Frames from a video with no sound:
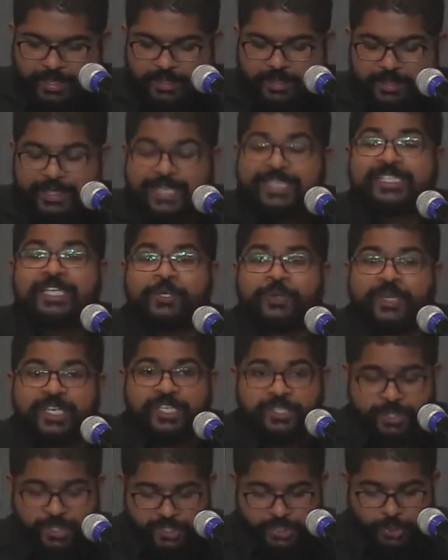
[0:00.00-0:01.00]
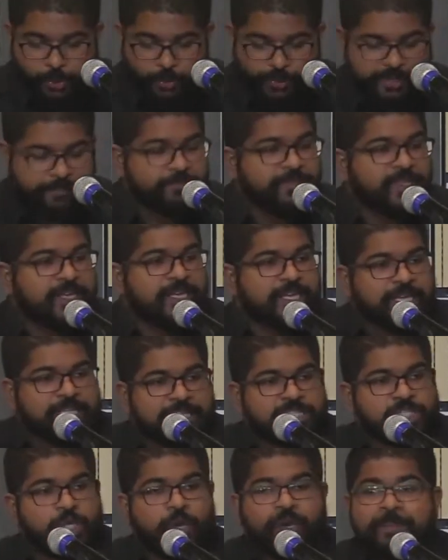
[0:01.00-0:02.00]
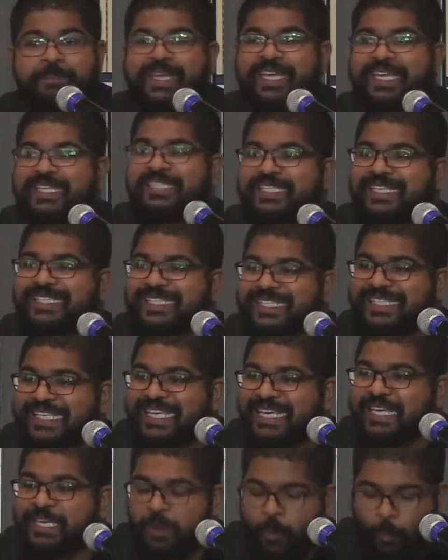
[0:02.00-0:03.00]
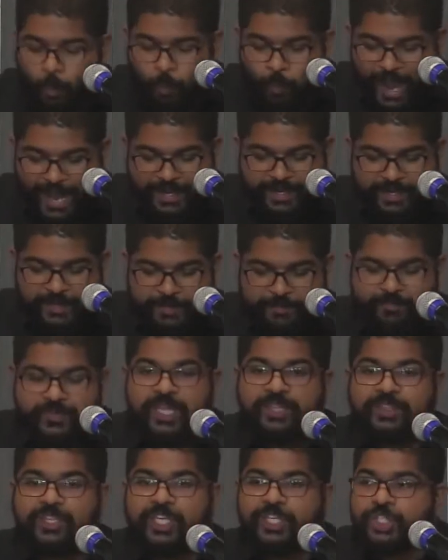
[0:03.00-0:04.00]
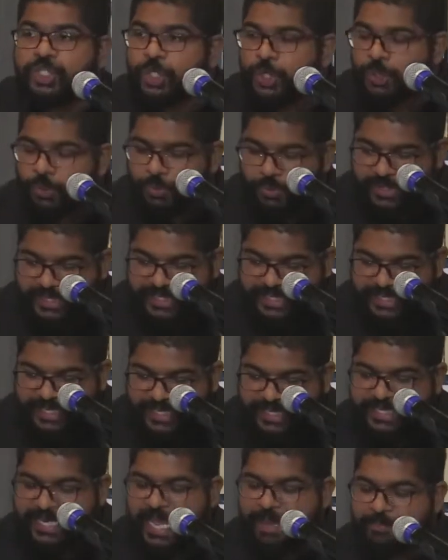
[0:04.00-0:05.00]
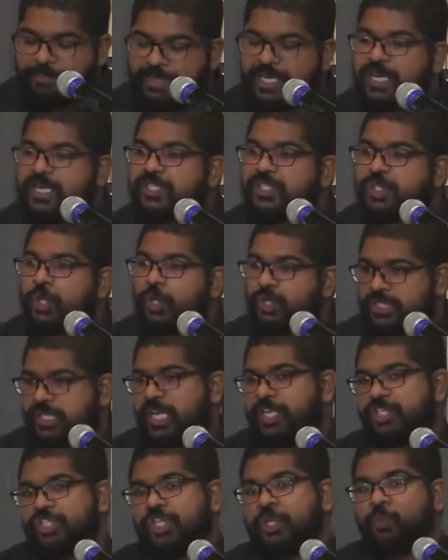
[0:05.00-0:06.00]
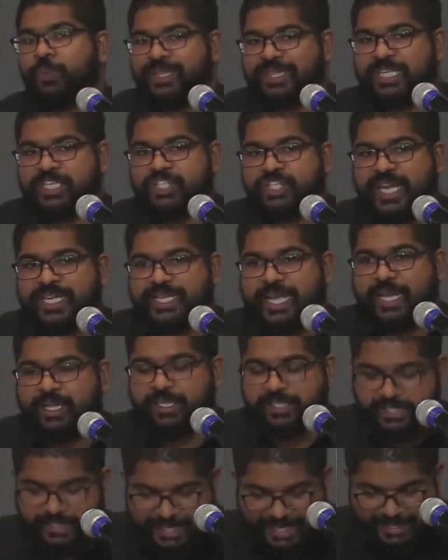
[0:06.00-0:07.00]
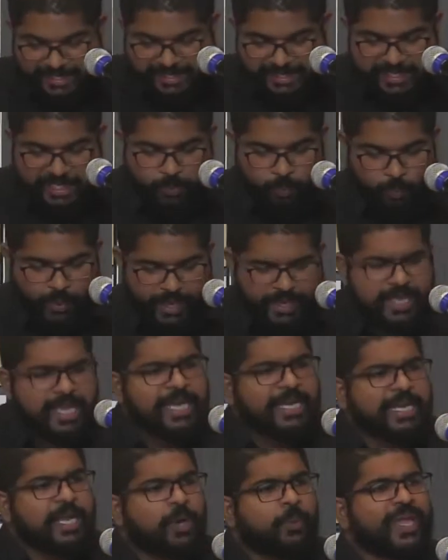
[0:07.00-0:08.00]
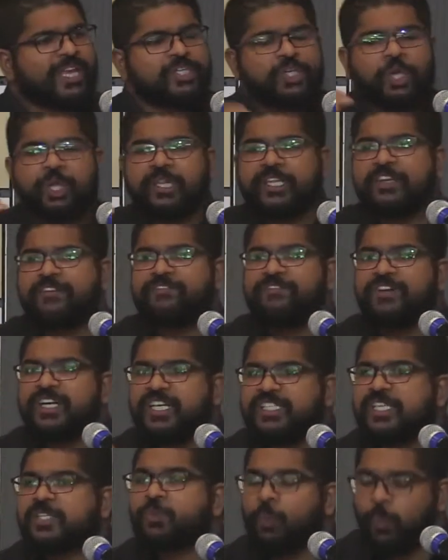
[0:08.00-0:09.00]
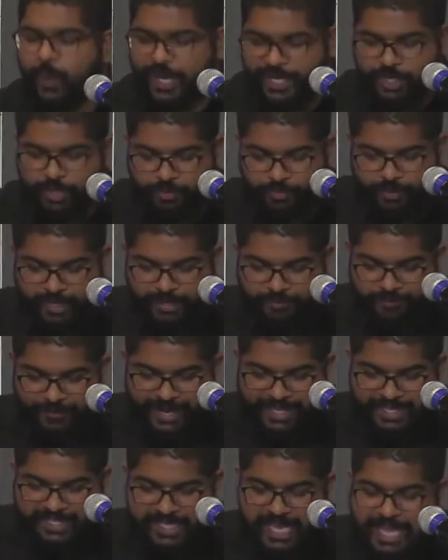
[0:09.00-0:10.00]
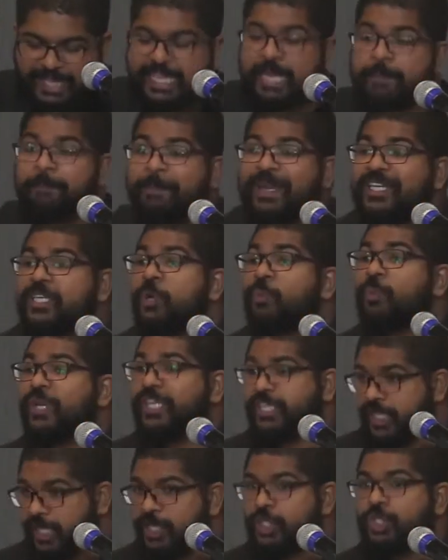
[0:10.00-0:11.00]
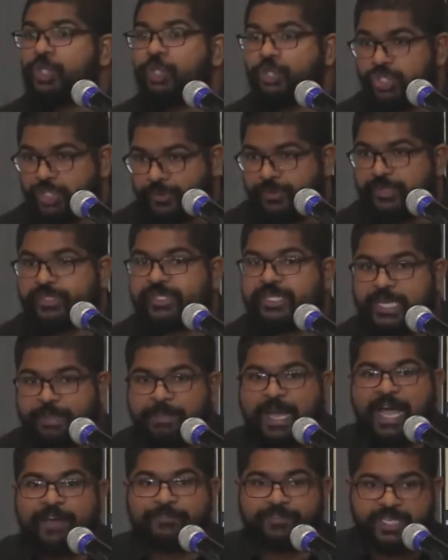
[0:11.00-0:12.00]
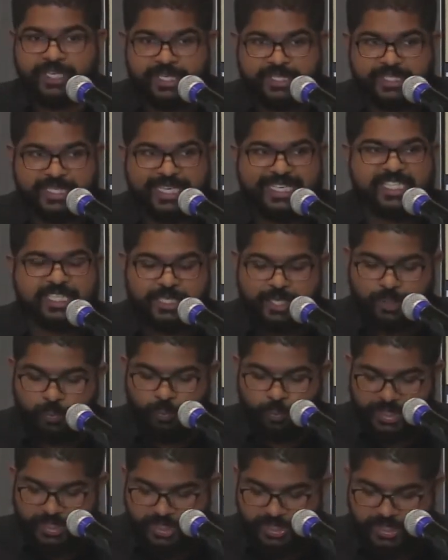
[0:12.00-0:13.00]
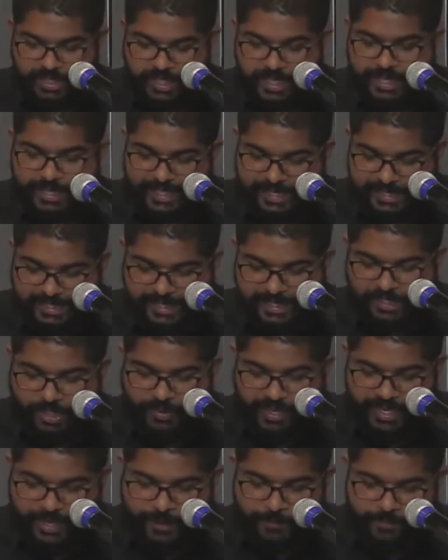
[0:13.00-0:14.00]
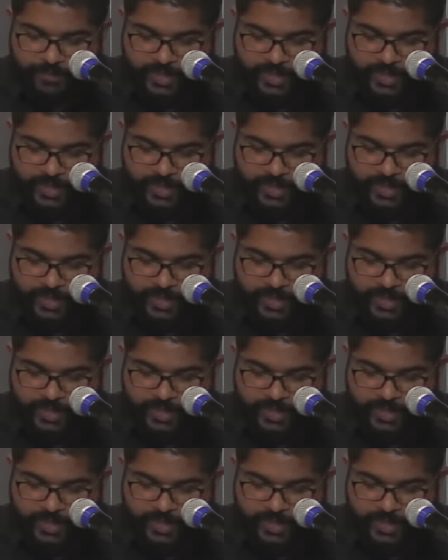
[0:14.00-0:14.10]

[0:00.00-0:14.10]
Let's look into the story. The story begins in scene one, the Jews condemn association with the Gentiles. That's scene one. Now, we are told in verses 1-3, friends, that Peter returned to Jerusalem after his incident in Caesarea.